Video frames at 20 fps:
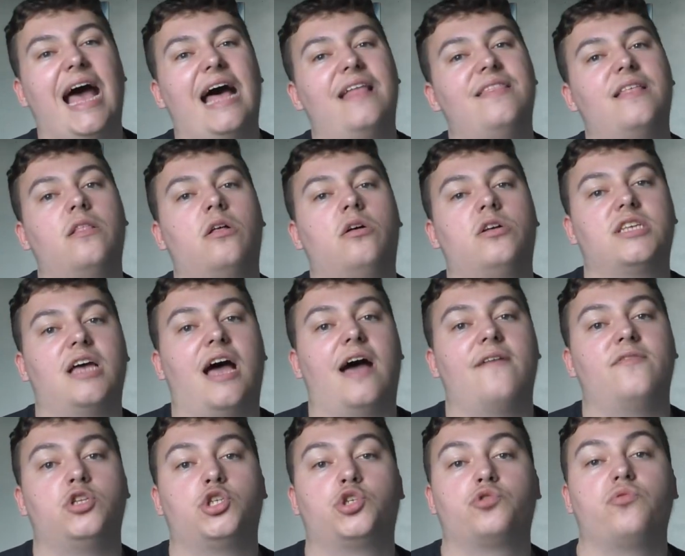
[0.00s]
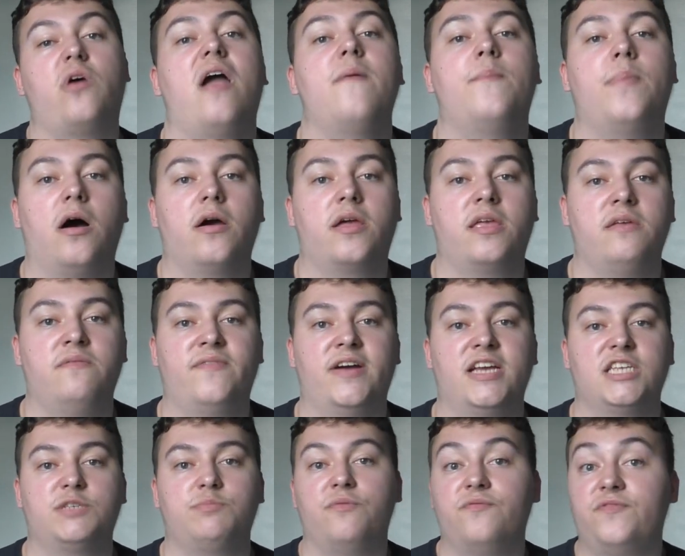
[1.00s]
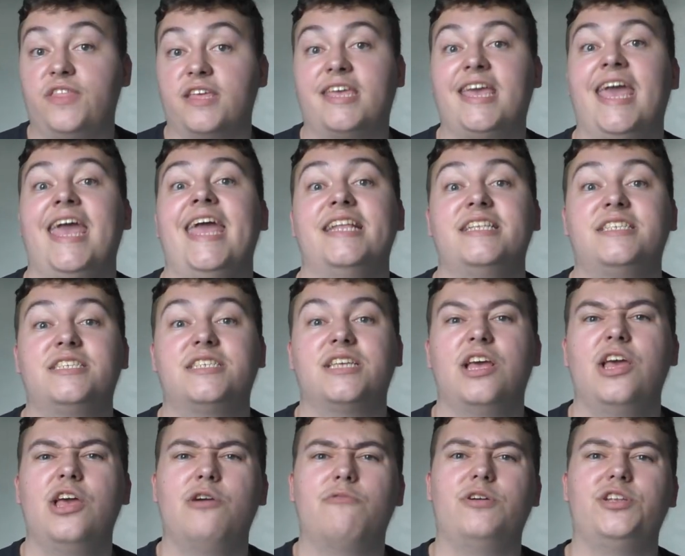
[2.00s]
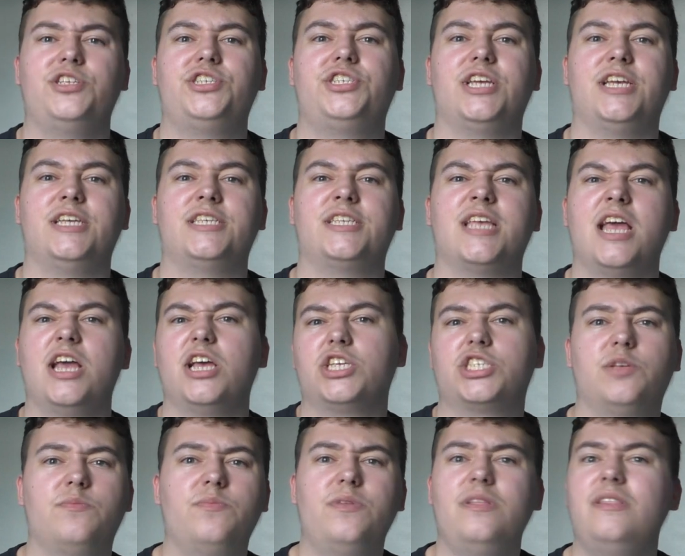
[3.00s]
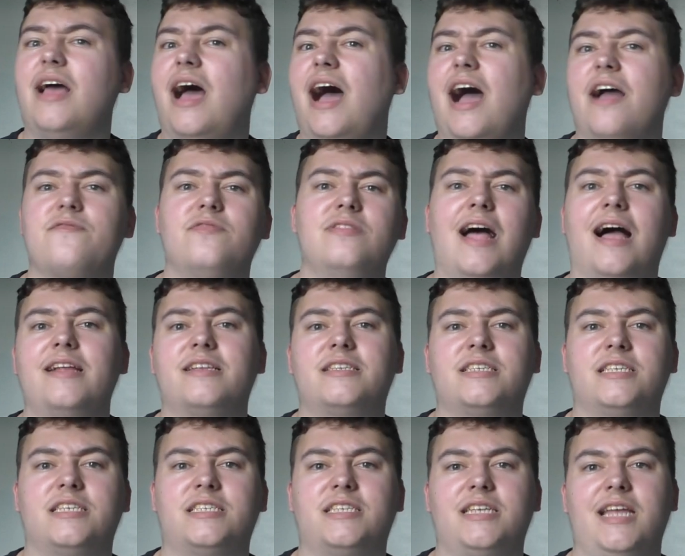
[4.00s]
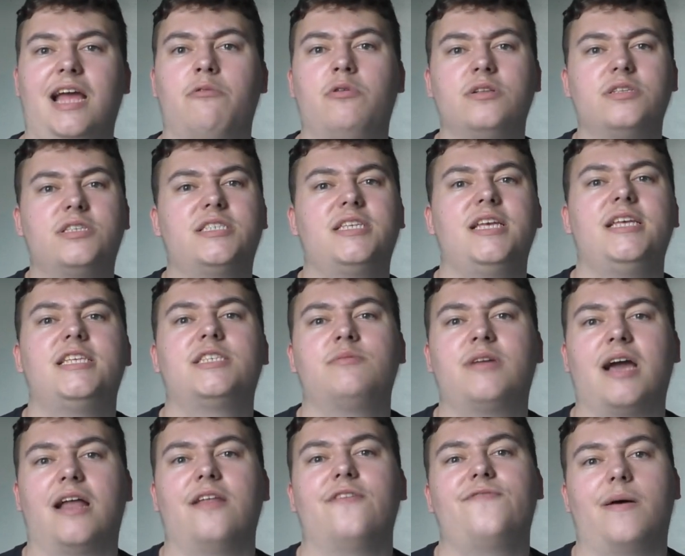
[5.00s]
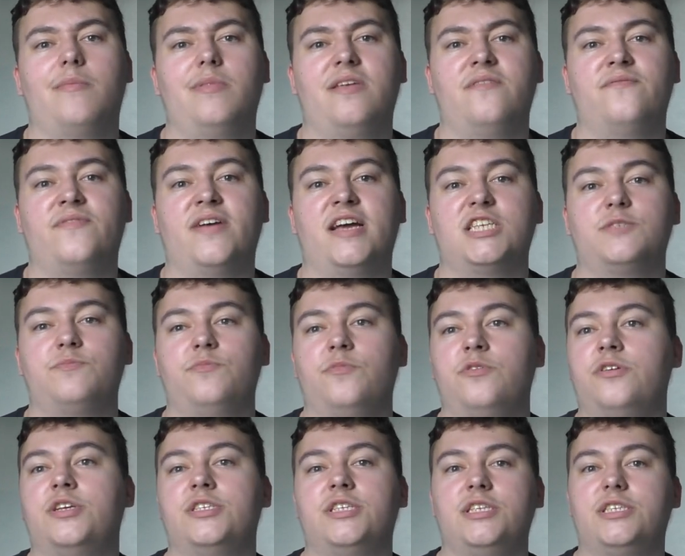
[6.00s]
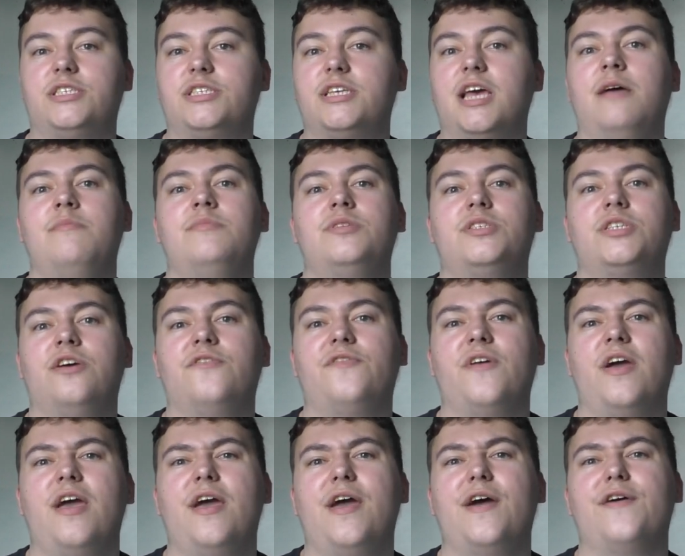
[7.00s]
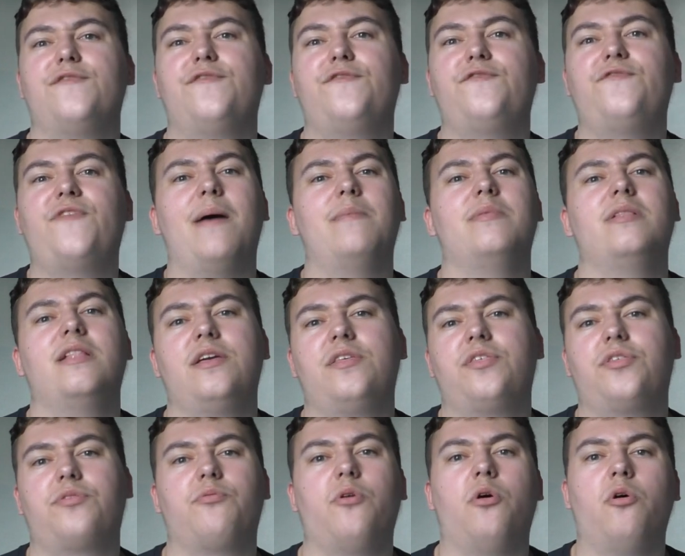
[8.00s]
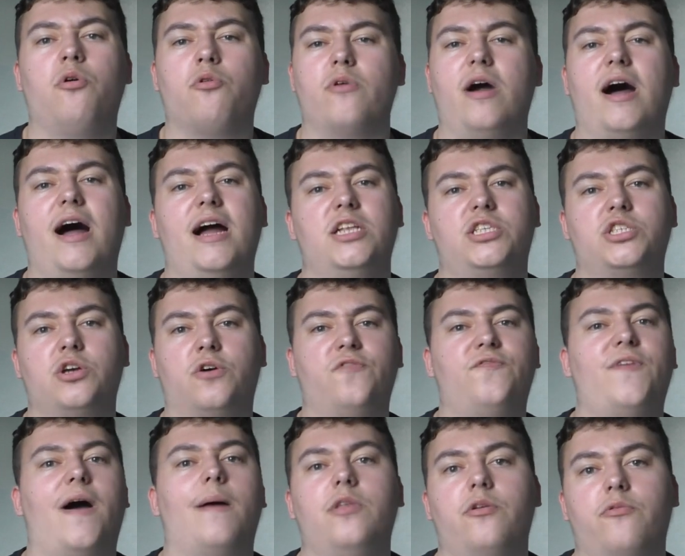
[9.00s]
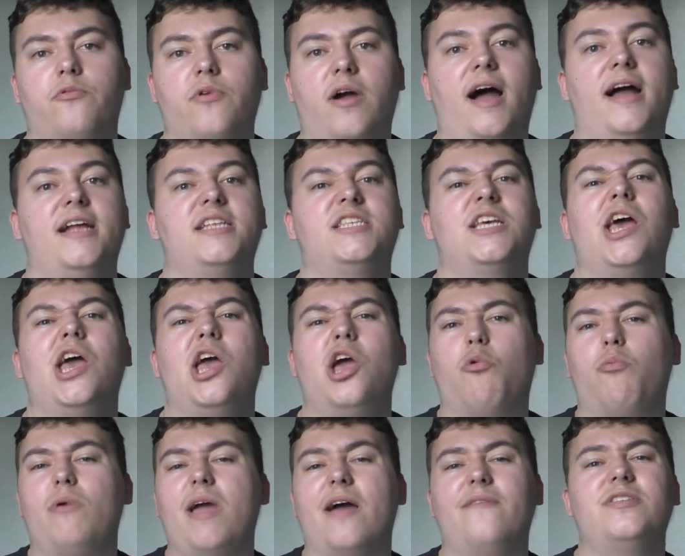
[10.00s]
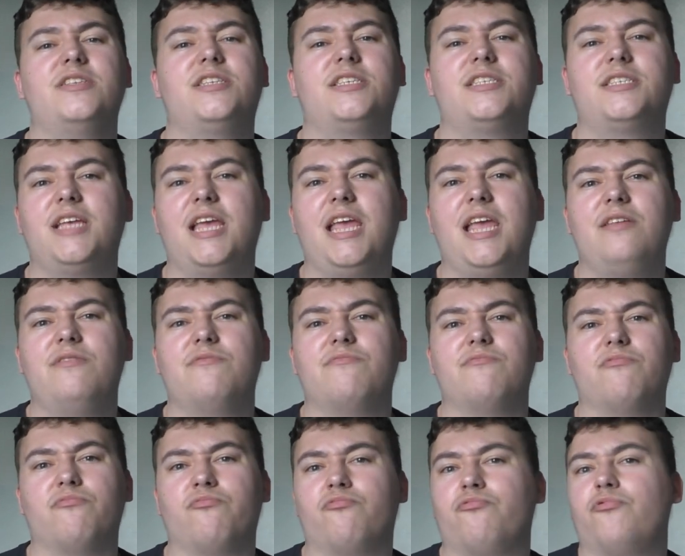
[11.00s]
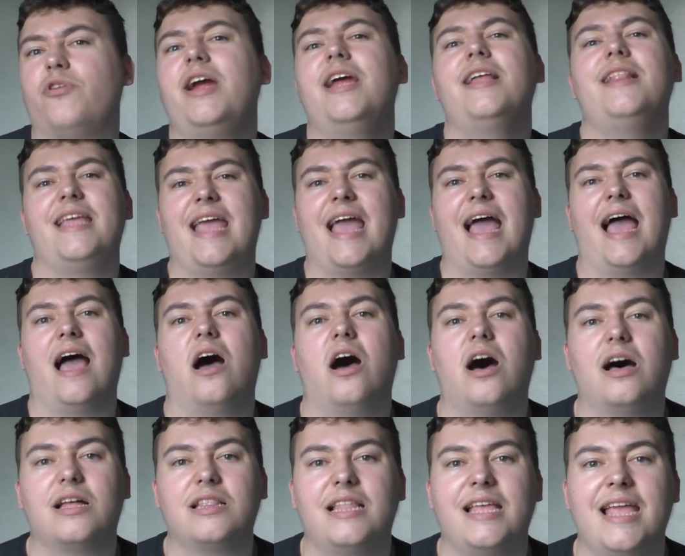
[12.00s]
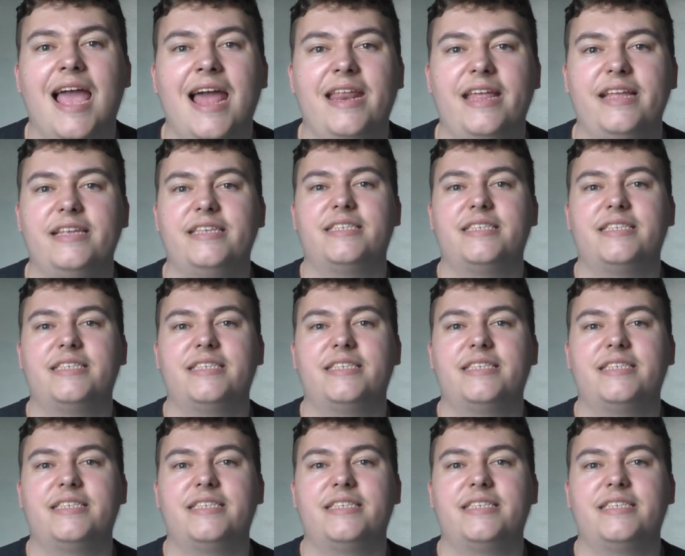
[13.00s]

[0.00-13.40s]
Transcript: And then they'll also have a dry park investment for the kids, which is something that I've liked to see. I want to see some kind of family investment because in terms of family thrill rides or family rides, we haven't seen really hardly any